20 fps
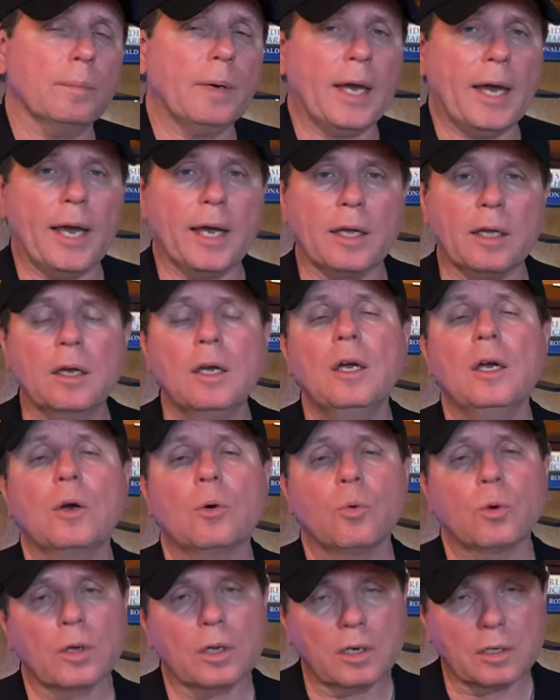back,
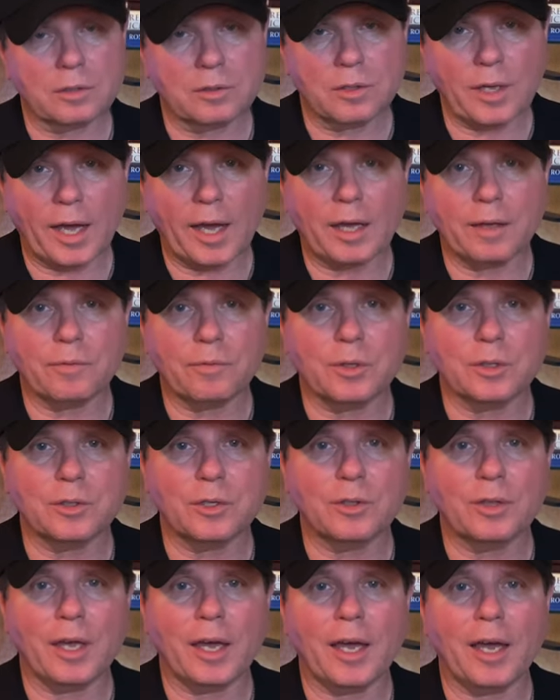we're gonna dive into
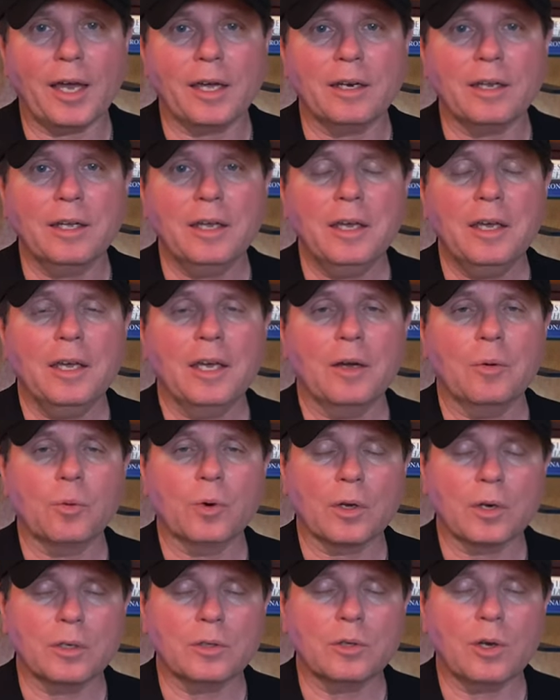that and we're
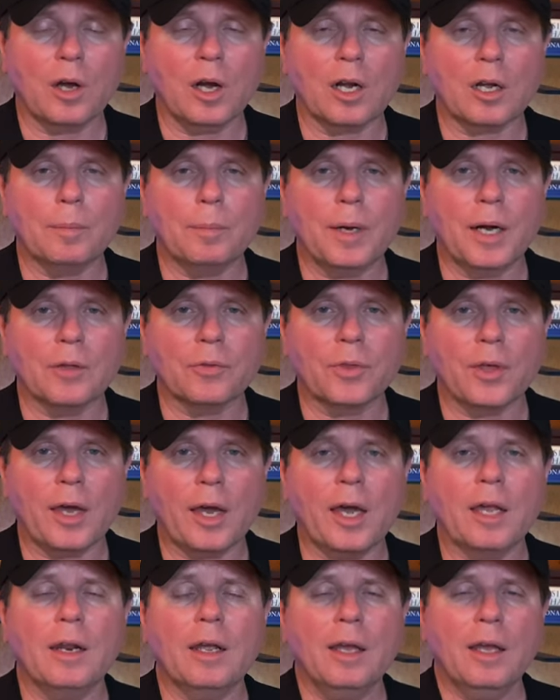gonna talk about
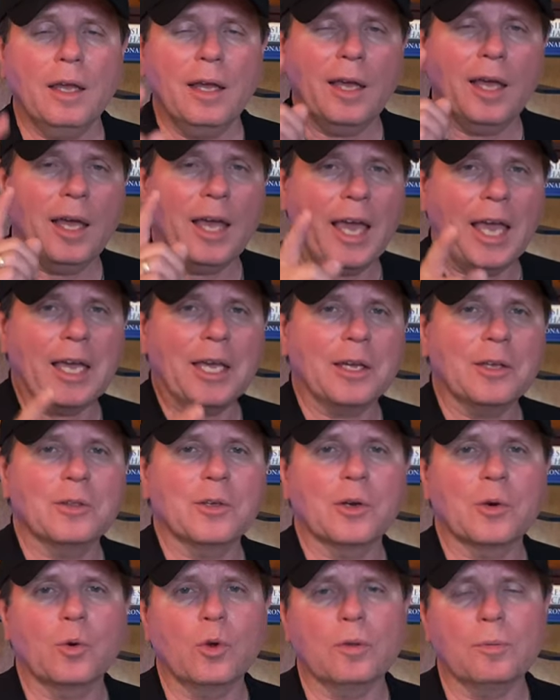that Hang in
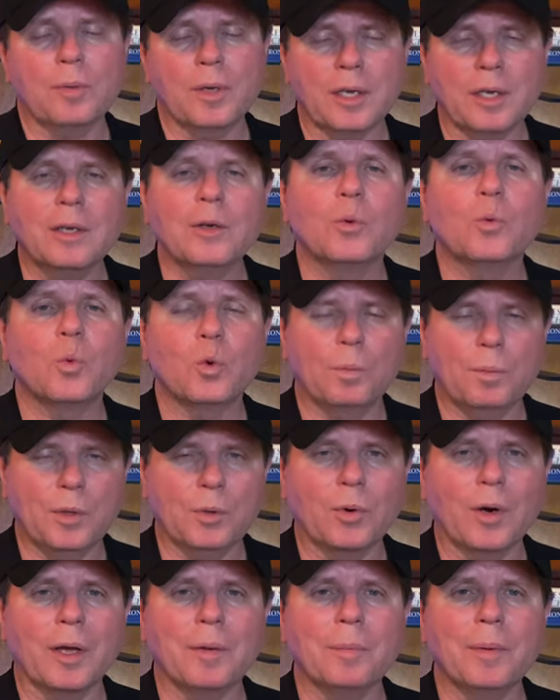there with me. We'll be
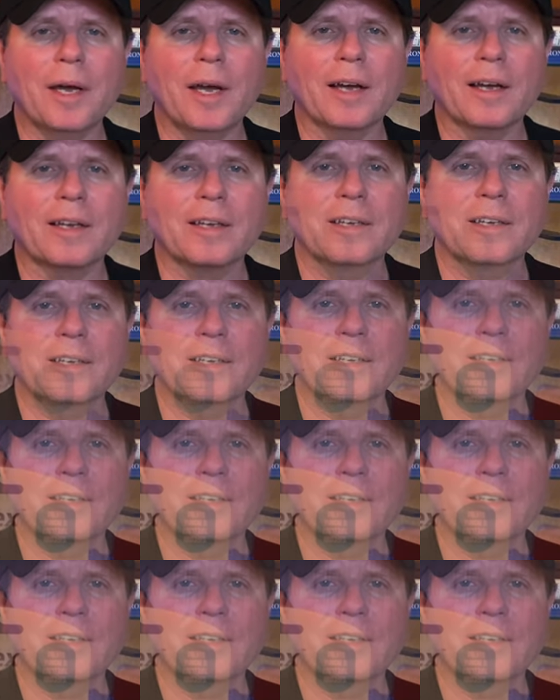right back. So